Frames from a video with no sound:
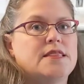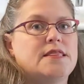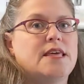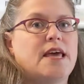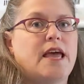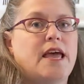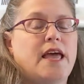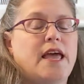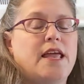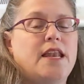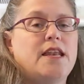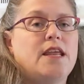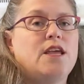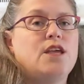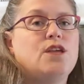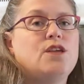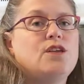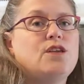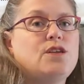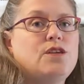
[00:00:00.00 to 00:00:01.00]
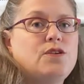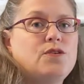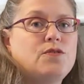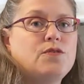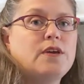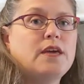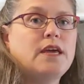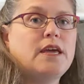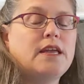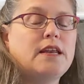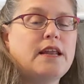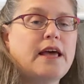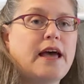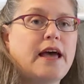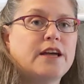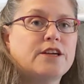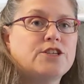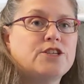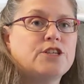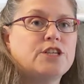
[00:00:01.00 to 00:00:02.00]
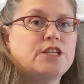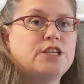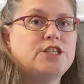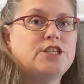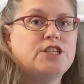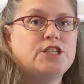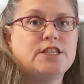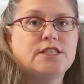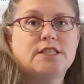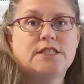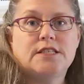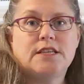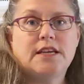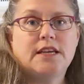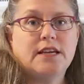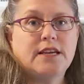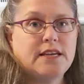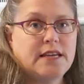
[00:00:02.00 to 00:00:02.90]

then you can actually just